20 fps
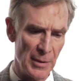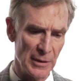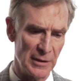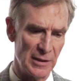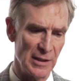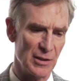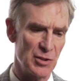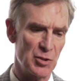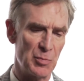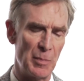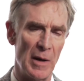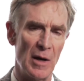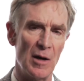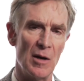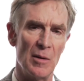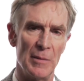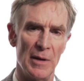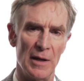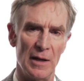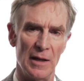But the
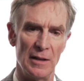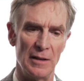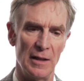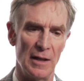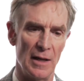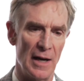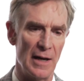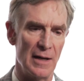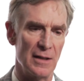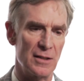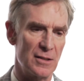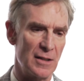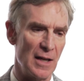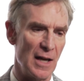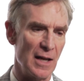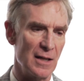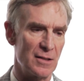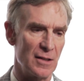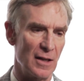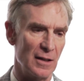experiment in the United
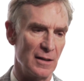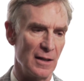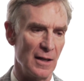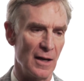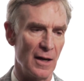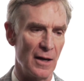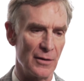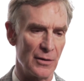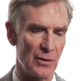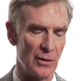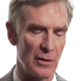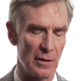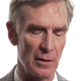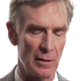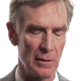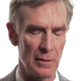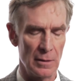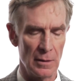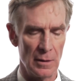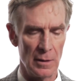States and the
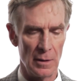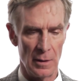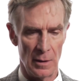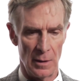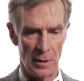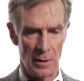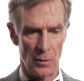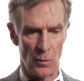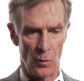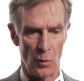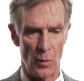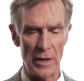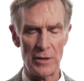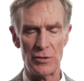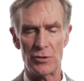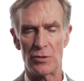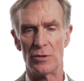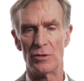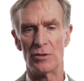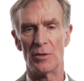other
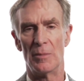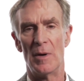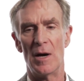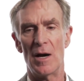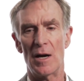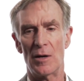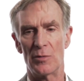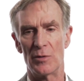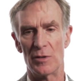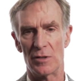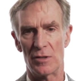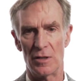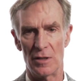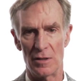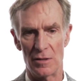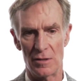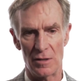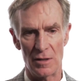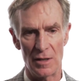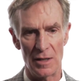Western
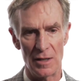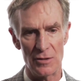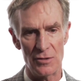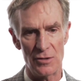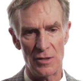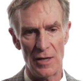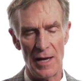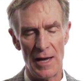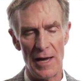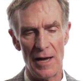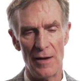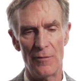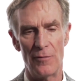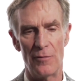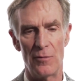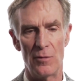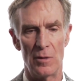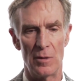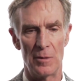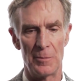democracies is to
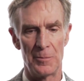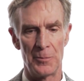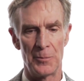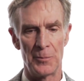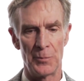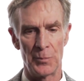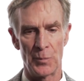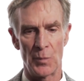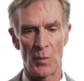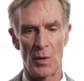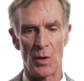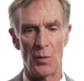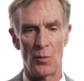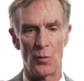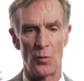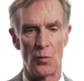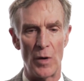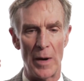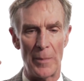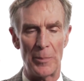have
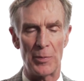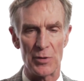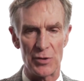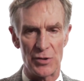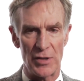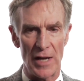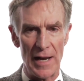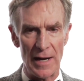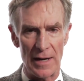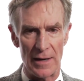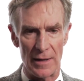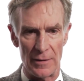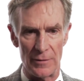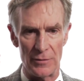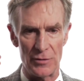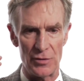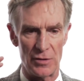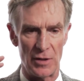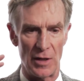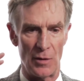
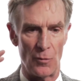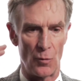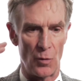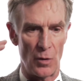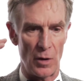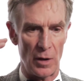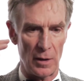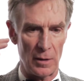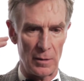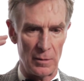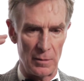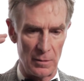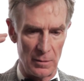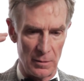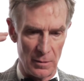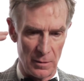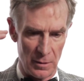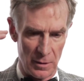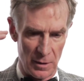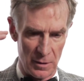representatives that work
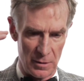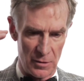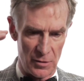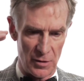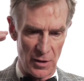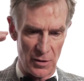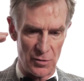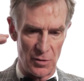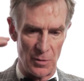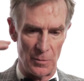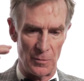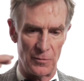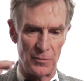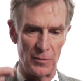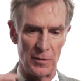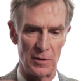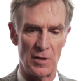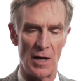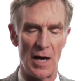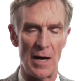the system
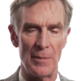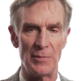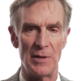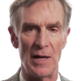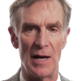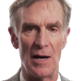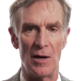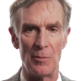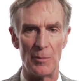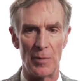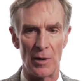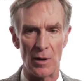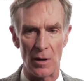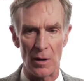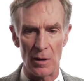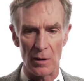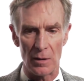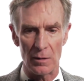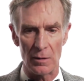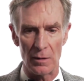top down, but
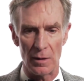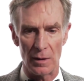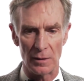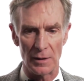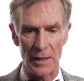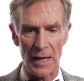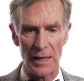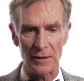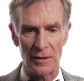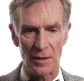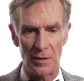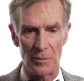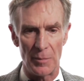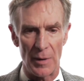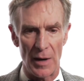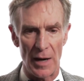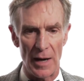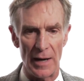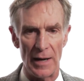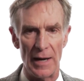are
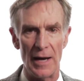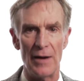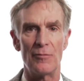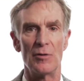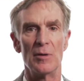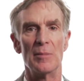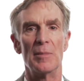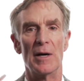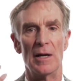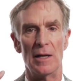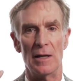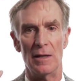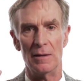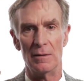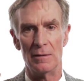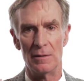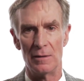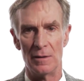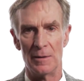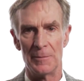elected by everybody.